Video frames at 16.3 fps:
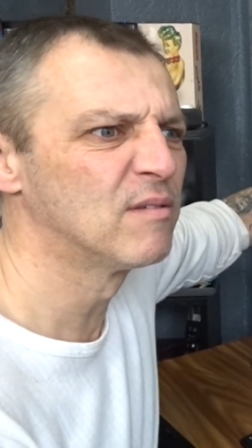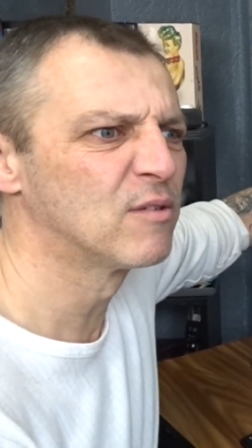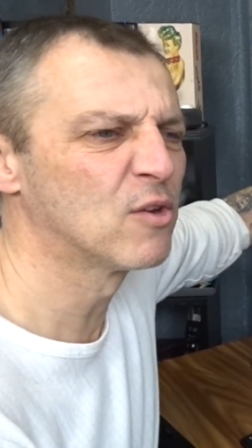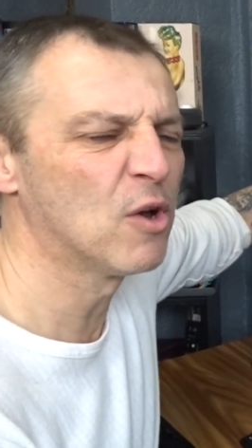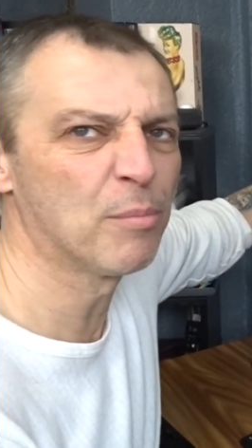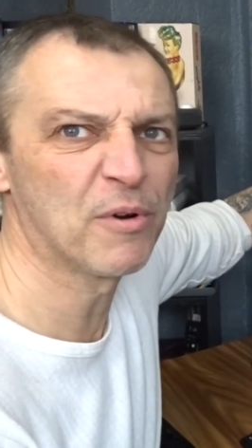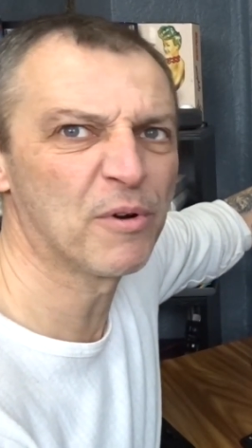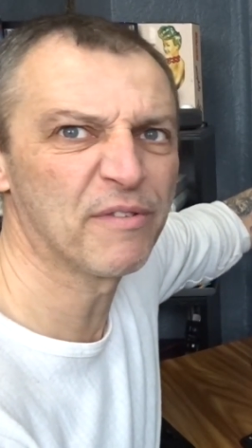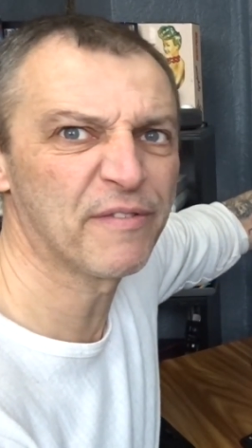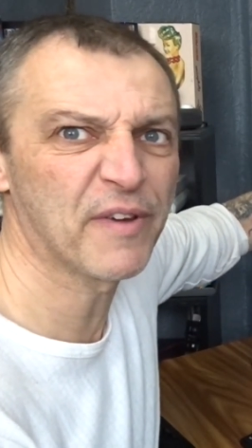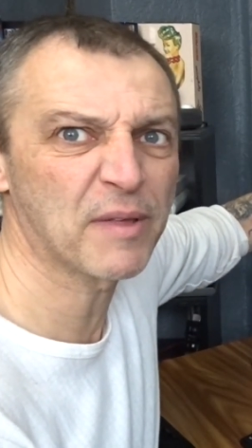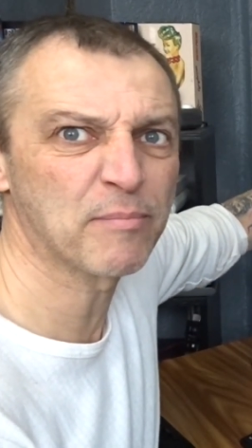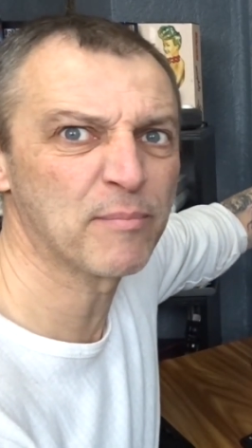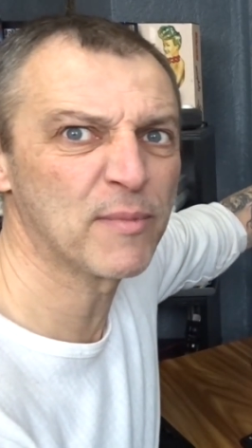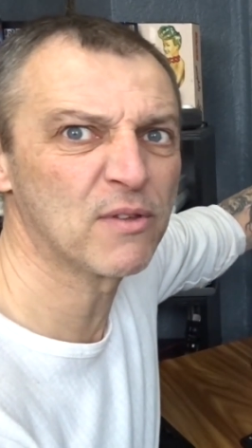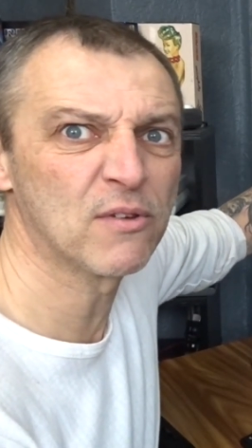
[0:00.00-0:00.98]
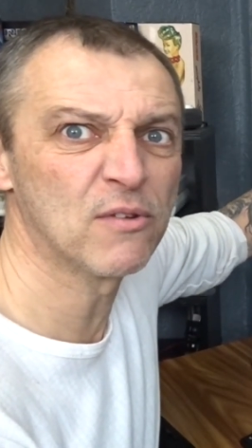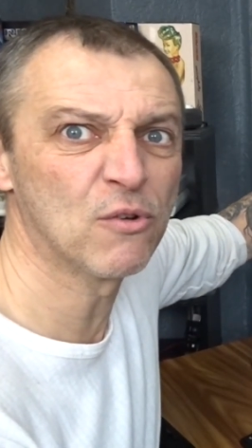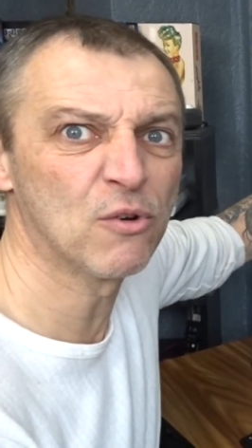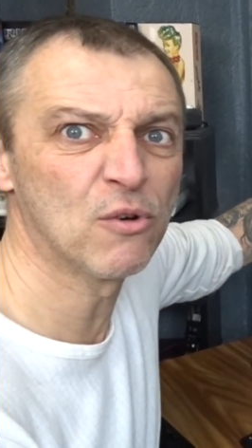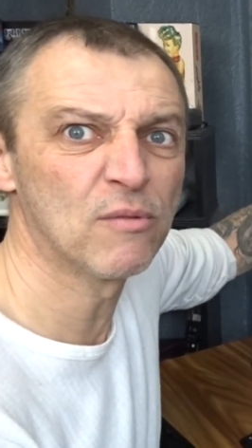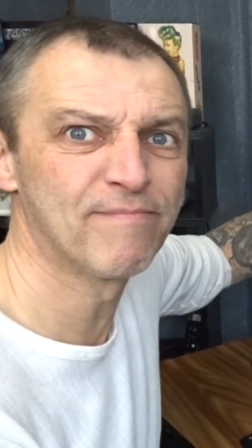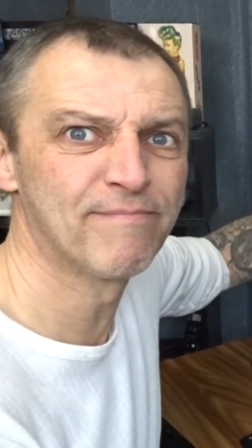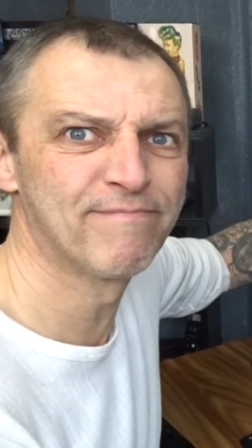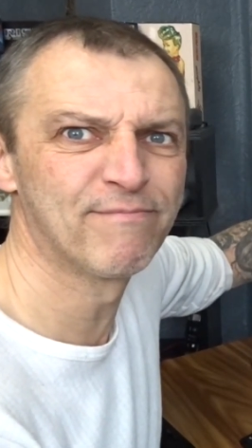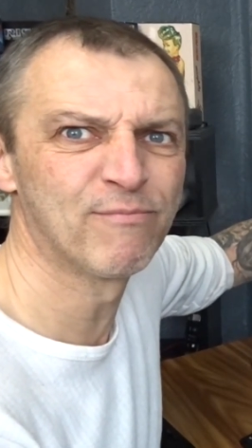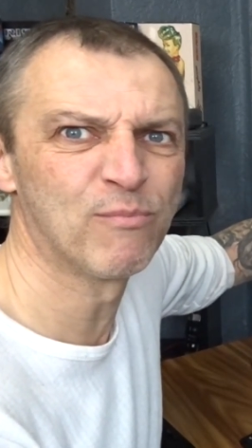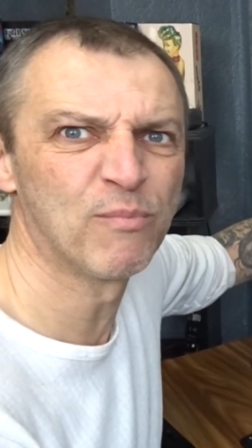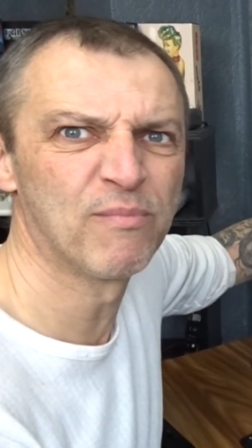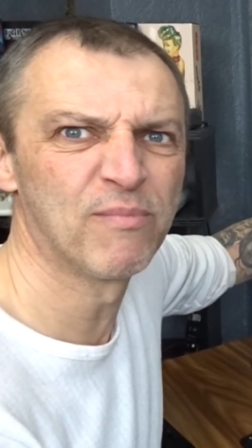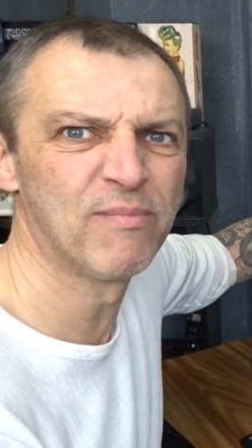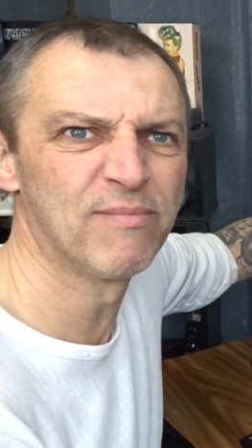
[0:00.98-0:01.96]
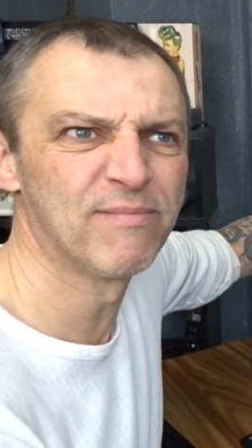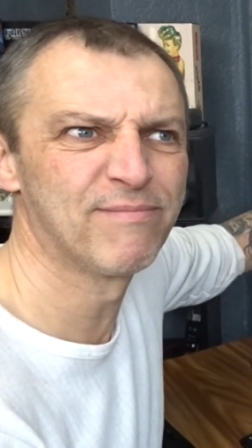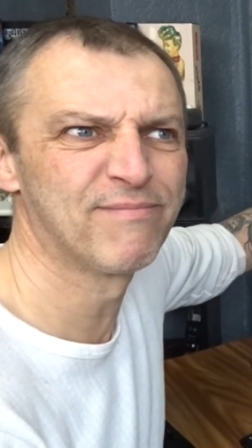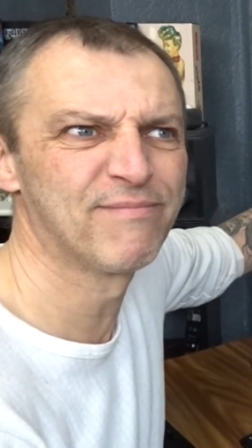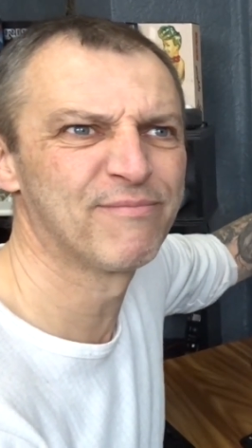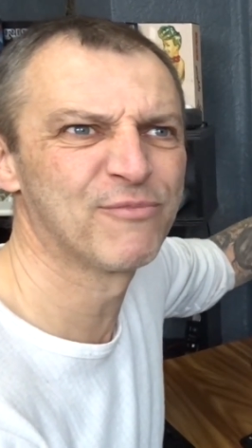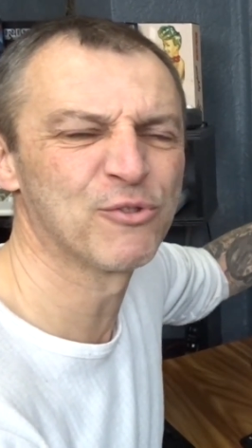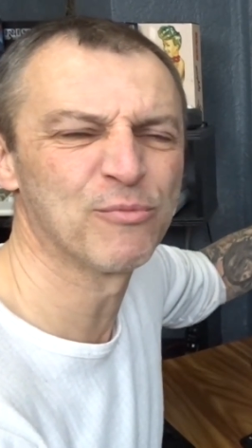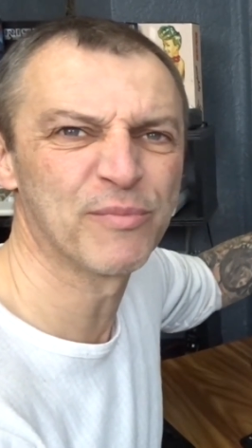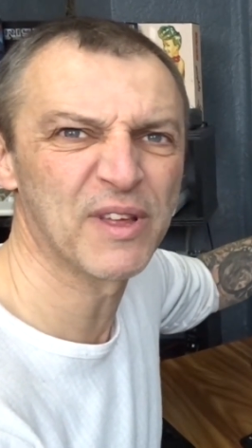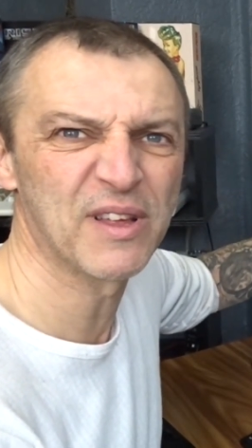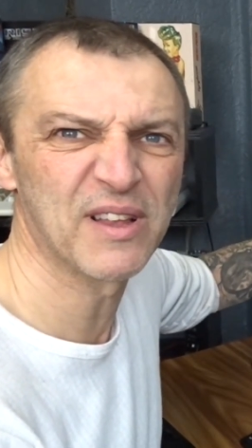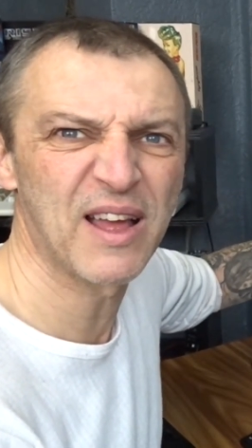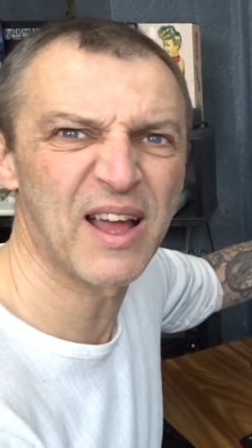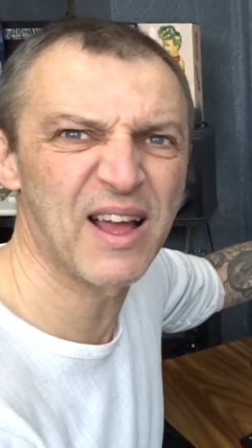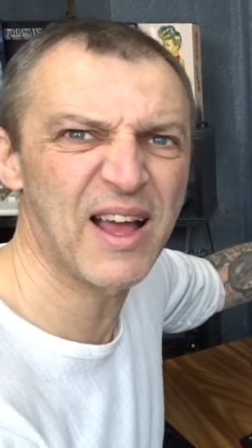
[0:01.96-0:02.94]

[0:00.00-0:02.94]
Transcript: copper effect missing or something like